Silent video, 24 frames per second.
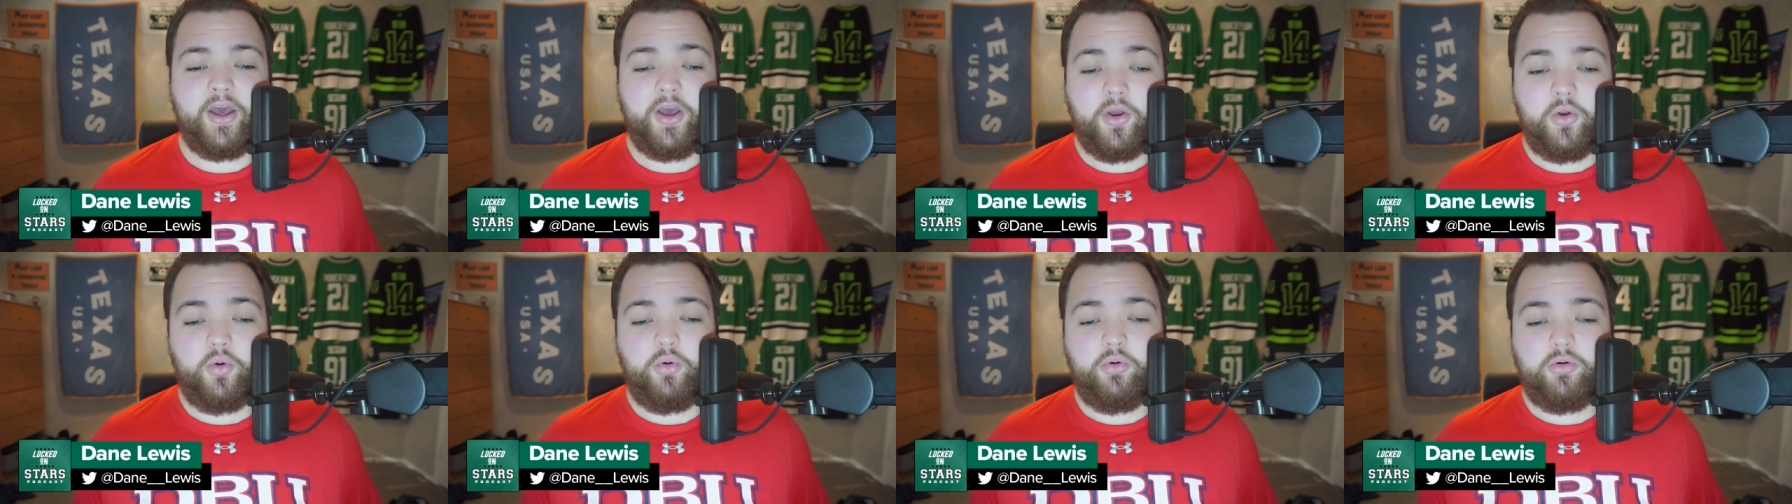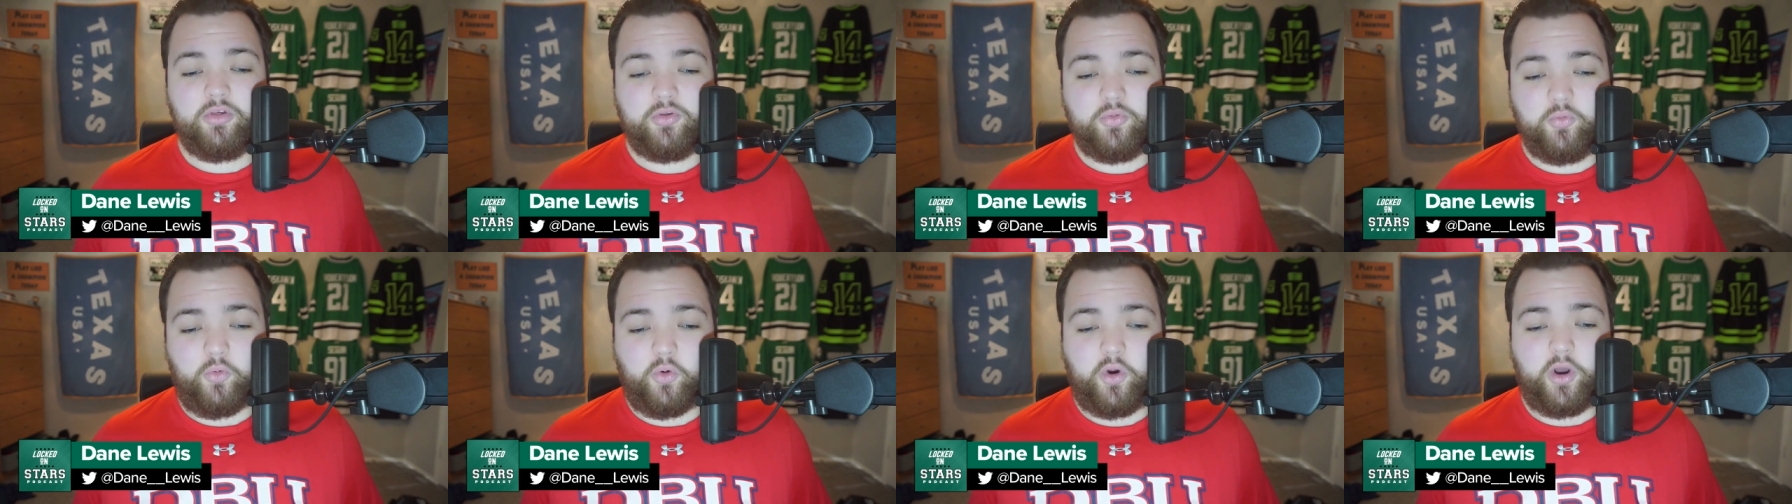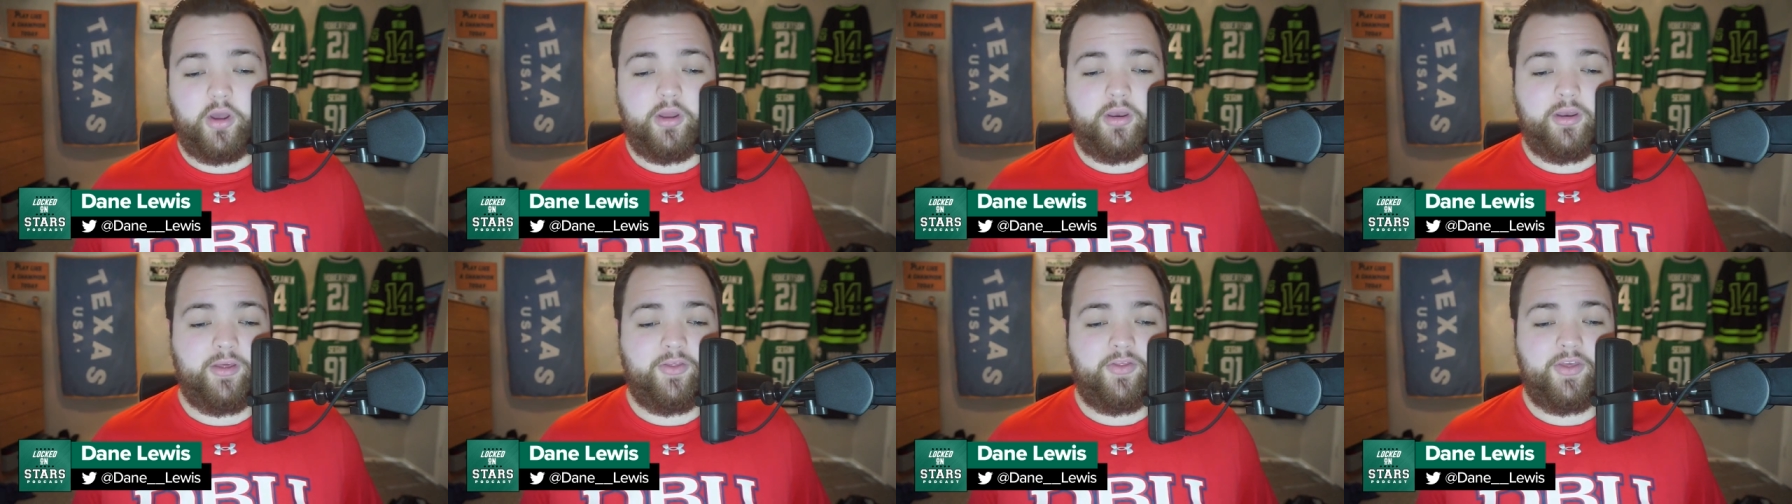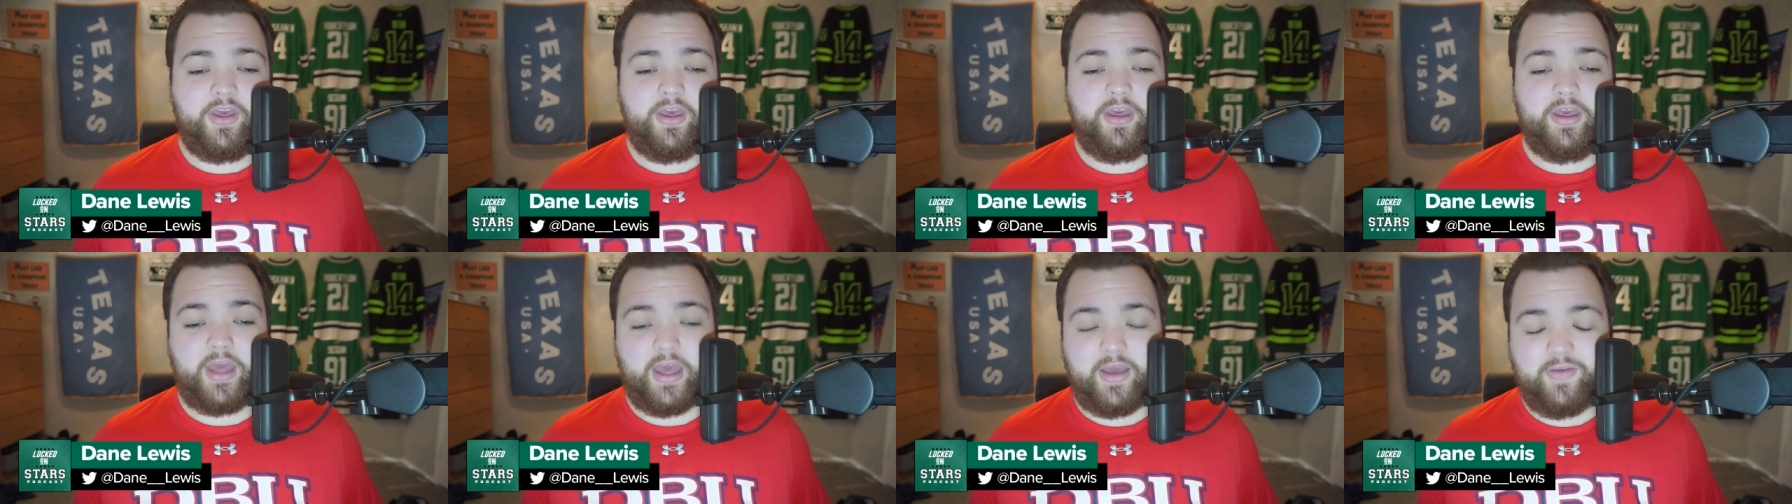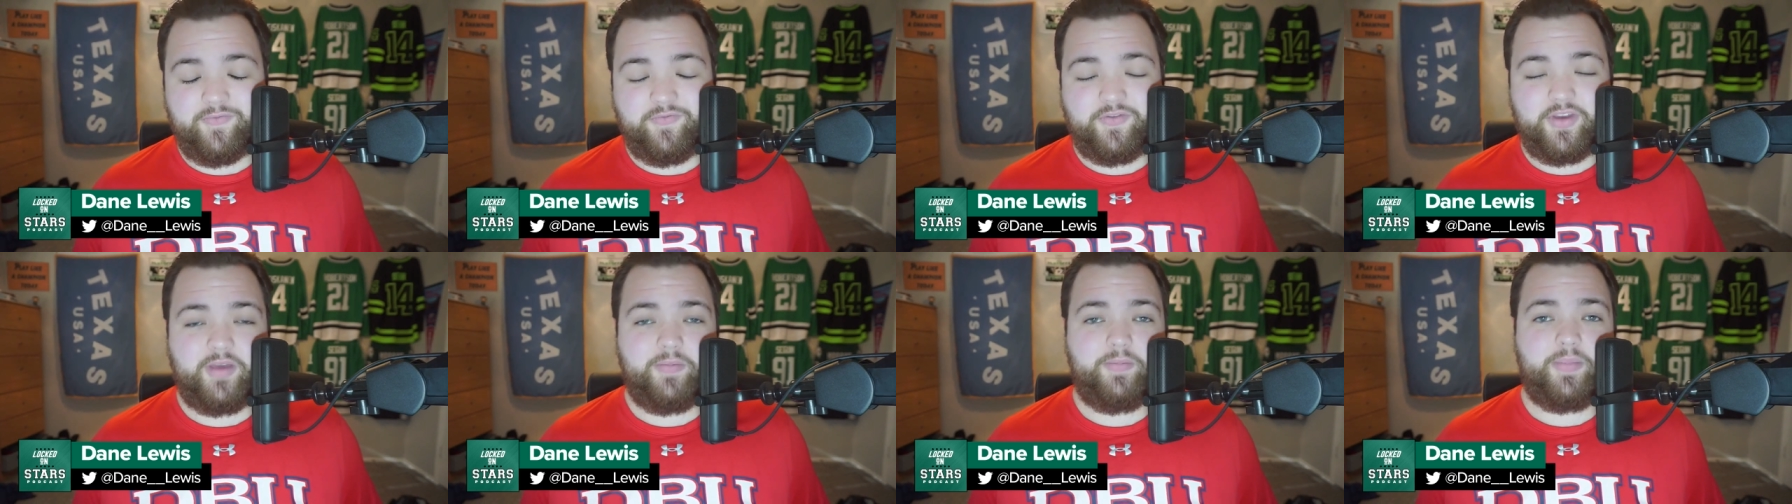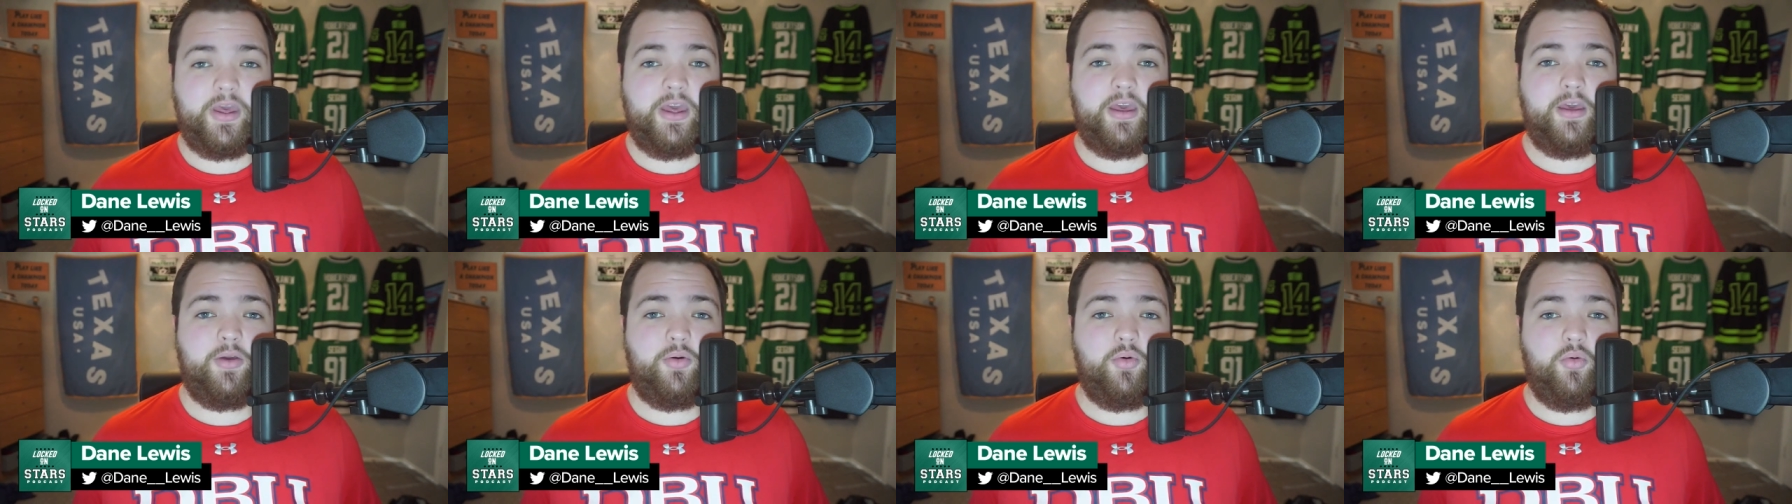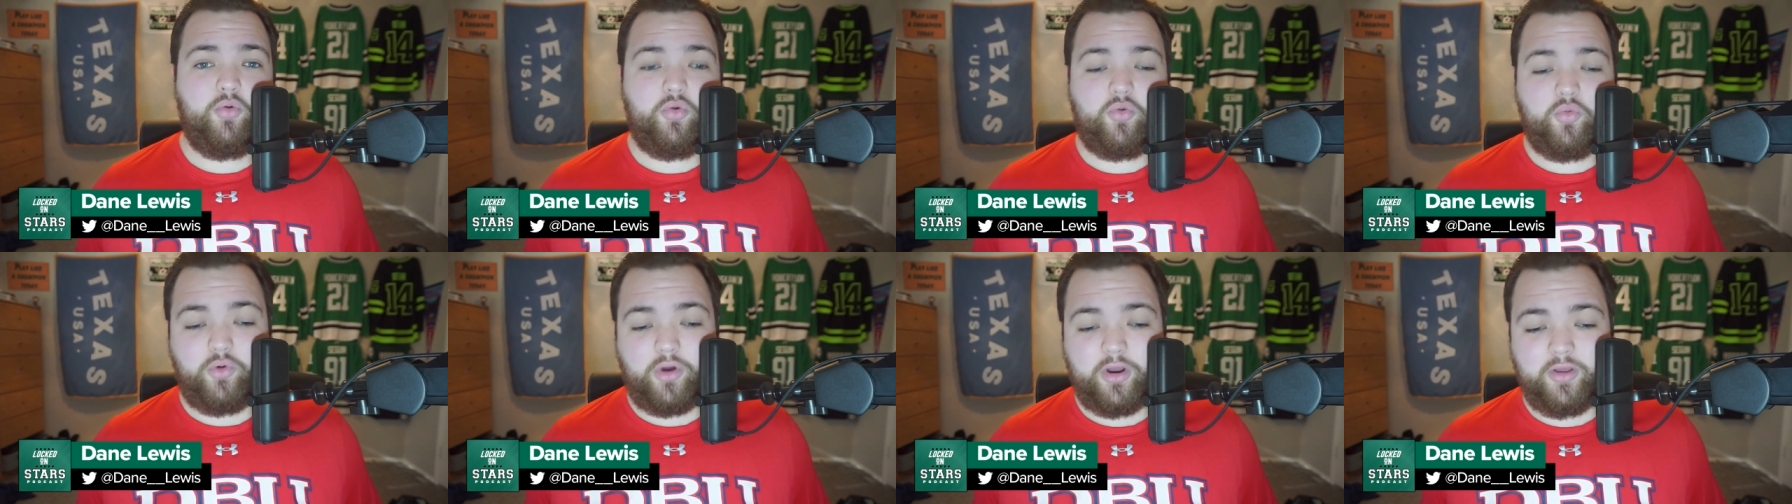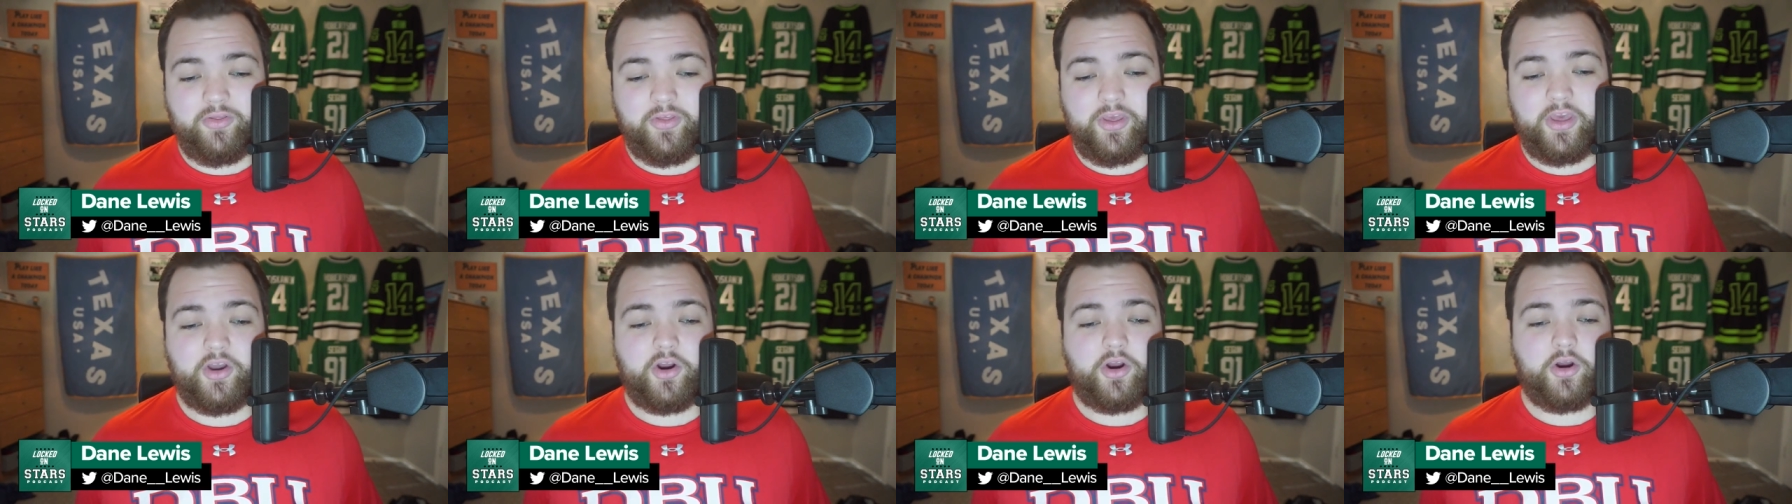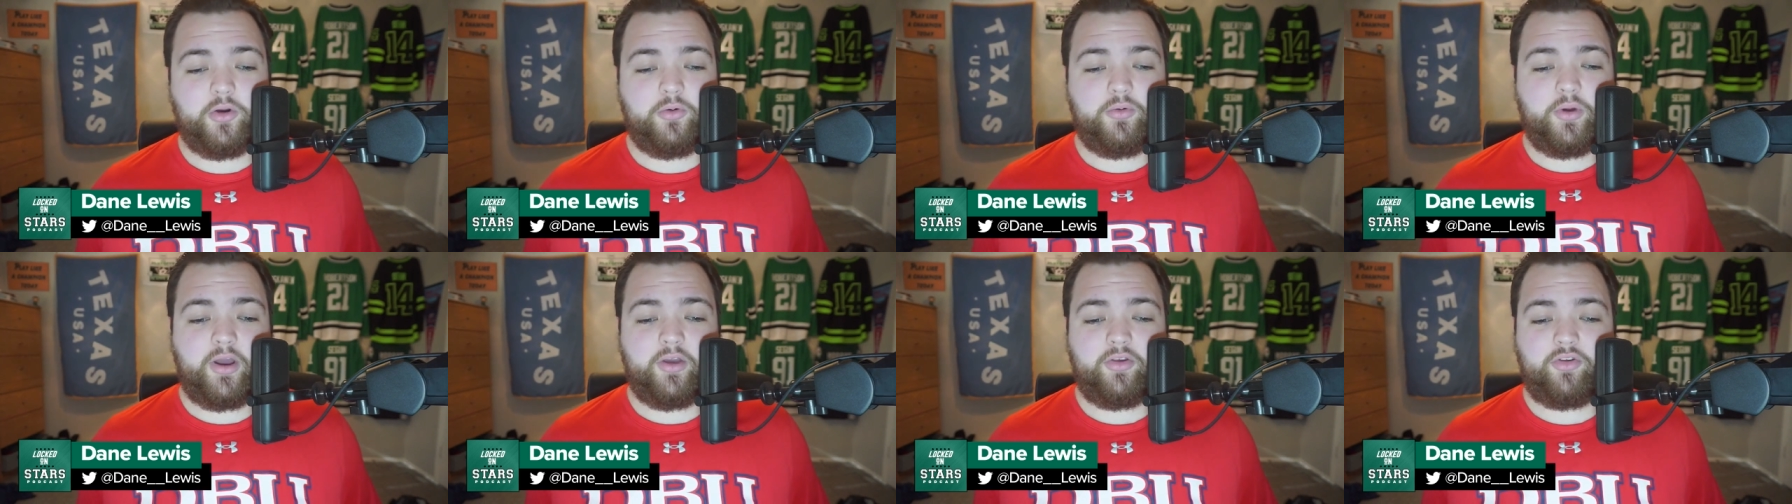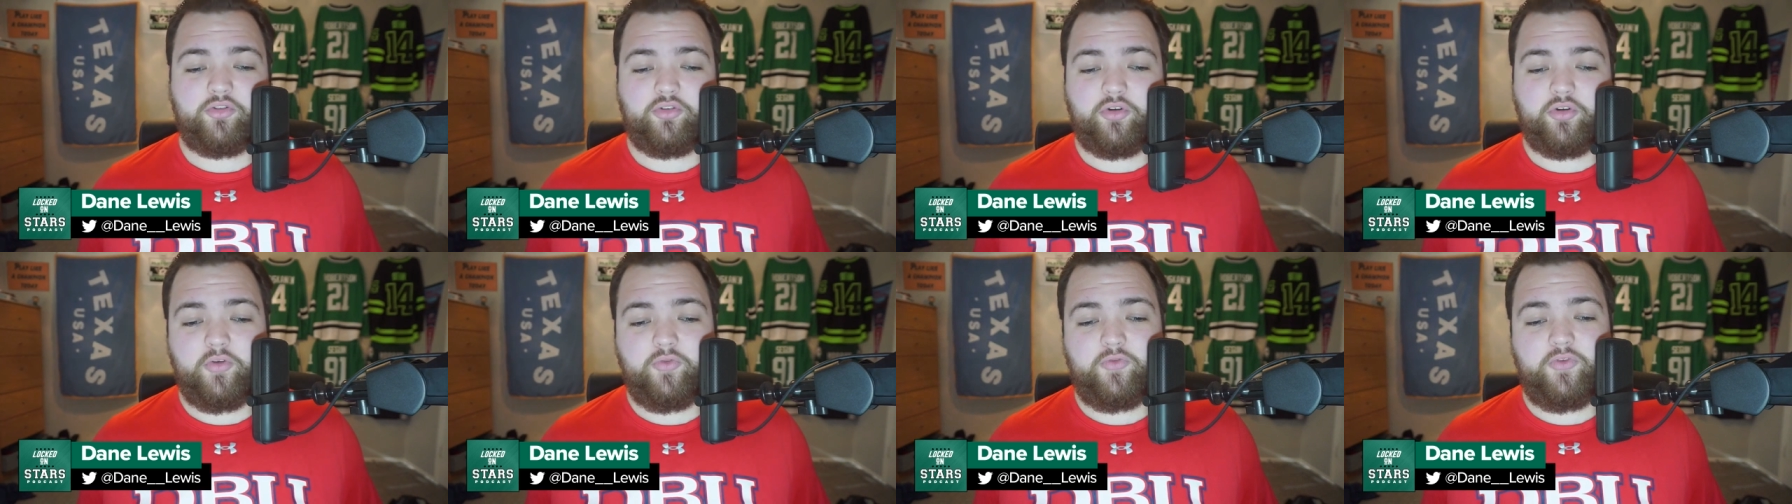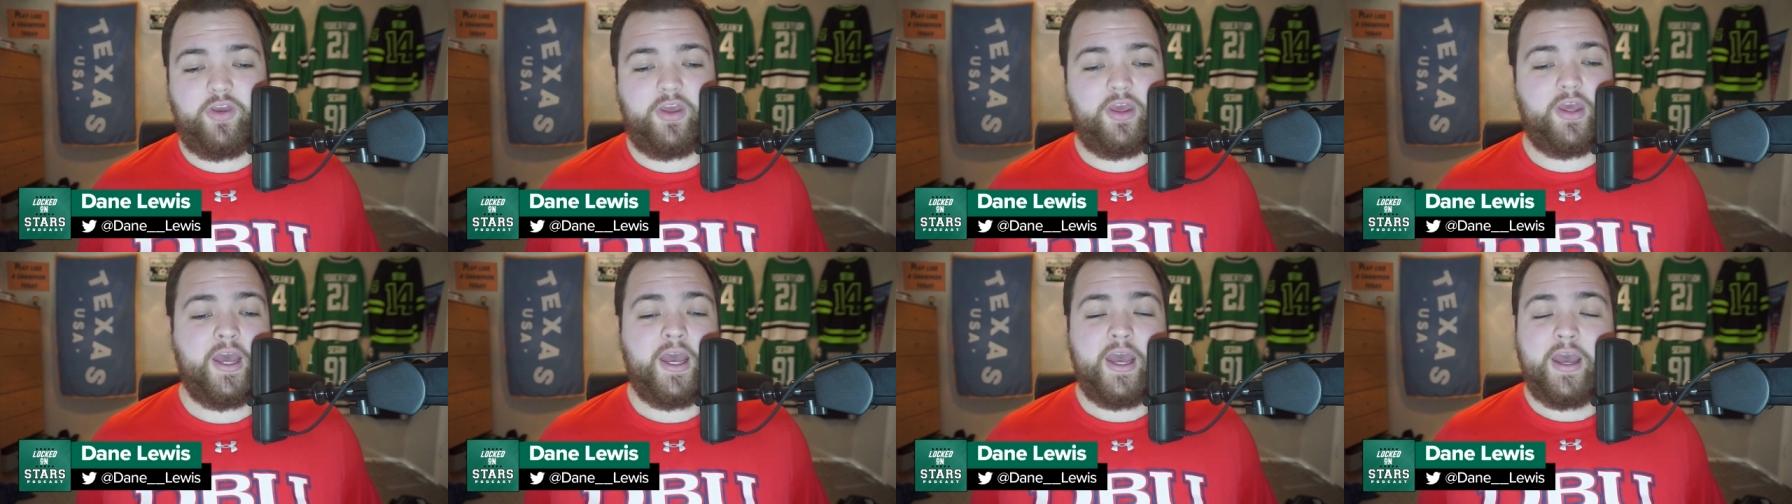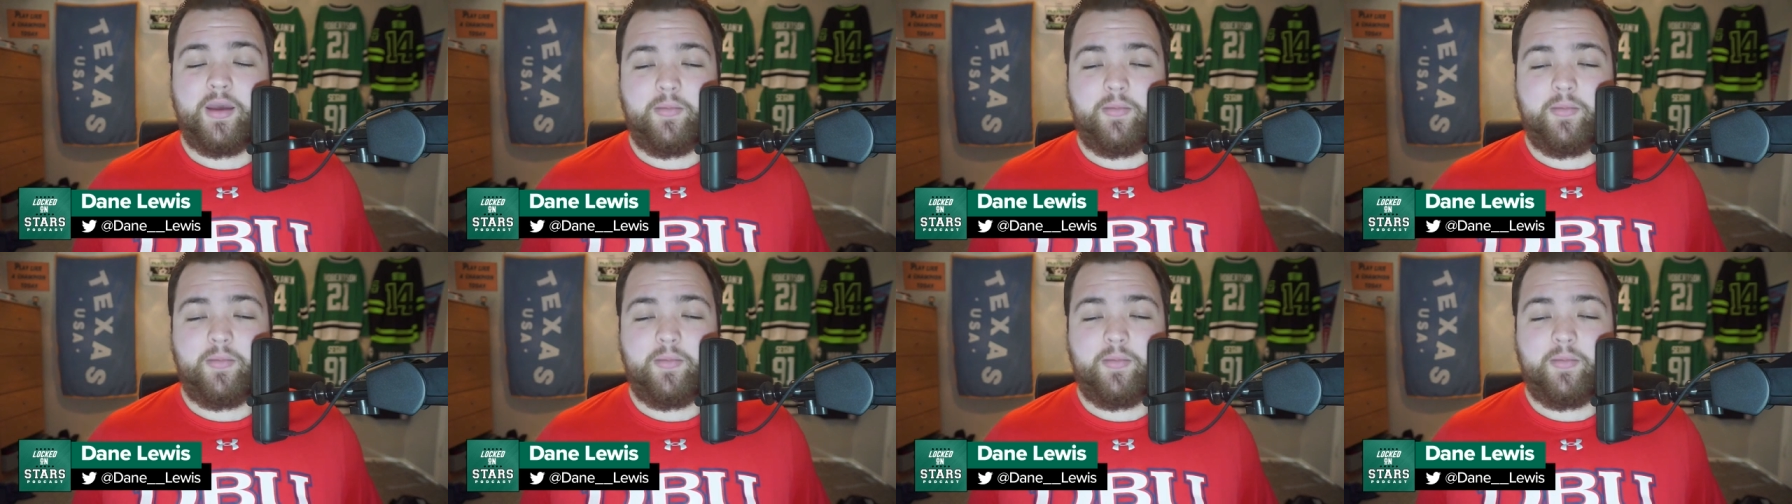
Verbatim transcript: who has won the MVP, who's won the Art Ross Trophy,